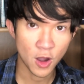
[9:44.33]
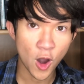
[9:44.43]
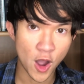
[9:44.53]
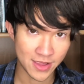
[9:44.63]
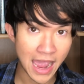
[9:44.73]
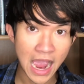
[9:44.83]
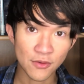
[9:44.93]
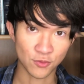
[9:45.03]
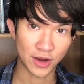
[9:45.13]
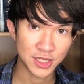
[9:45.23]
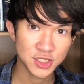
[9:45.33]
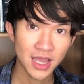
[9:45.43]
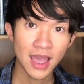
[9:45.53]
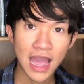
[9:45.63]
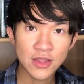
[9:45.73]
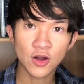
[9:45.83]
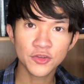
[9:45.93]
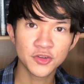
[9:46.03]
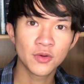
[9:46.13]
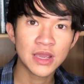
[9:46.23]
on average, and
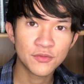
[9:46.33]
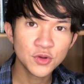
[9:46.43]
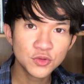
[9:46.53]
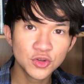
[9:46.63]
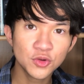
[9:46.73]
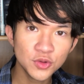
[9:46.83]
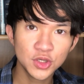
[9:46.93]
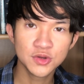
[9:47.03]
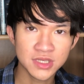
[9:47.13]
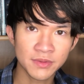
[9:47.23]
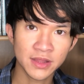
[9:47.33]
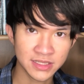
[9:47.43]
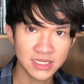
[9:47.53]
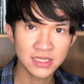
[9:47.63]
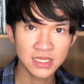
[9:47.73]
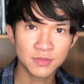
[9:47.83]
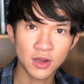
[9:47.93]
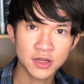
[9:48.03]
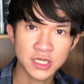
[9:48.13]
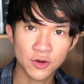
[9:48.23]
also, if you do use something like D&D
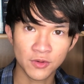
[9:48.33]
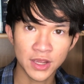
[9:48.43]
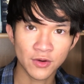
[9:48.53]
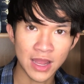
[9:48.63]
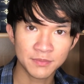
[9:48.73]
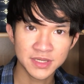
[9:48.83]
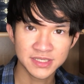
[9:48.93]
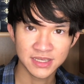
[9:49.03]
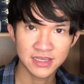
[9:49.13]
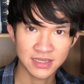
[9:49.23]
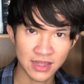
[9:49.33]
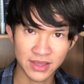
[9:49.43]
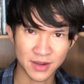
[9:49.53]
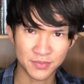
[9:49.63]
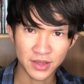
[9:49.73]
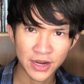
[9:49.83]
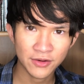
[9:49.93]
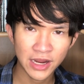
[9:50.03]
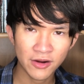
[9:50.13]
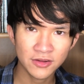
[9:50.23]
Beyond to create your NPCs kind of like a player
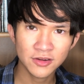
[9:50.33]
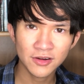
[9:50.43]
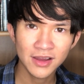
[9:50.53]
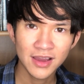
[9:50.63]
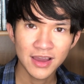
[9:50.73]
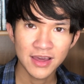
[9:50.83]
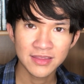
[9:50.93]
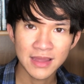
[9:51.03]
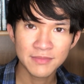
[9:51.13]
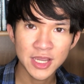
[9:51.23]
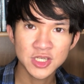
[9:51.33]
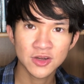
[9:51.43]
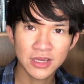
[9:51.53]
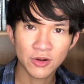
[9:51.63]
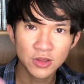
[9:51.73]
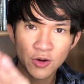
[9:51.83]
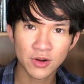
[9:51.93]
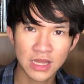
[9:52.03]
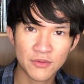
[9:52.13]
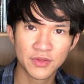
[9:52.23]
character, then make sure they're a
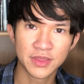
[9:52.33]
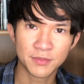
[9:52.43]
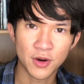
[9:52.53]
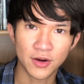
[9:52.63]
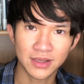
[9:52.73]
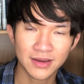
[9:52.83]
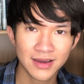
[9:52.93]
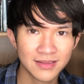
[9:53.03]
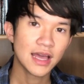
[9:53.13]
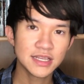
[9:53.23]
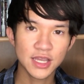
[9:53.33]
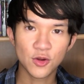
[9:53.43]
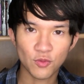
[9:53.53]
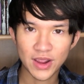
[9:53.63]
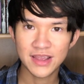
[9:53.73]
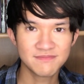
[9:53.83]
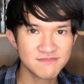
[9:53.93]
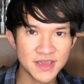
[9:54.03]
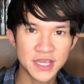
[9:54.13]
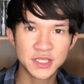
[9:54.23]
lower level than the party. That is a great,
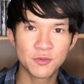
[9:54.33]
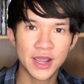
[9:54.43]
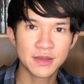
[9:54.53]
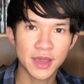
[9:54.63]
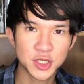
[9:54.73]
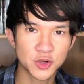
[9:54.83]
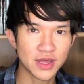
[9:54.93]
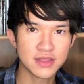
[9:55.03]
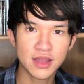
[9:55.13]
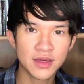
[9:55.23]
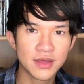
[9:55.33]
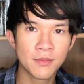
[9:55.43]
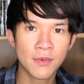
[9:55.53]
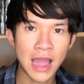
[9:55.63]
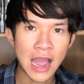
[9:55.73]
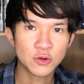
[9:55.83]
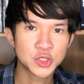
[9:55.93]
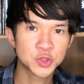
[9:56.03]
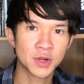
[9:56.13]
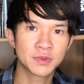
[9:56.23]
easy way to make sure that none of them
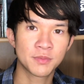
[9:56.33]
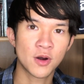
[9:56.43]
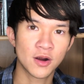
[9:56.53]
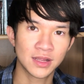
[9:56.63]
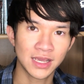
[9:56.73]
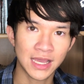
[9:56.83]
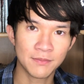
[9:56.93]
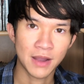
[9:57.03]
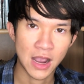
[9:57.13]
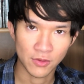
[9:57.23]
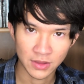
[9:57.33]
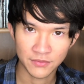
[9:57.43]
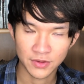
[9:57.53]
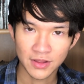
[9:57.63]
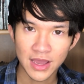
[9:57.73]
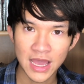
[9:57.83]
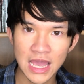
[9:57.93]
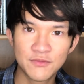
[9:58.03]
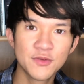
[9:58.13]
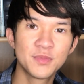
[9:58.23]
outstrip the party in power level.
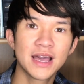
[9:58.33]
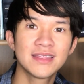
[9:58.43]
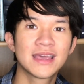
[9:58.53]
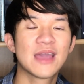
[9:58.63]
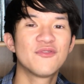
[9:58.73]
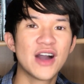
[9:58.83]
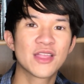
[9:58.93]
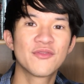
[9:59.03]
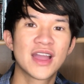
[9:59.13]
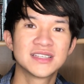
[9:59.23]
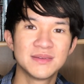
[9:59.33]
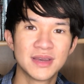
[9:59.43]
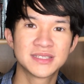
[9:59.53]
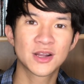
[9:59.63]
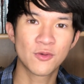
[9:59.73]
If you've played the game Final Fantasy Mystic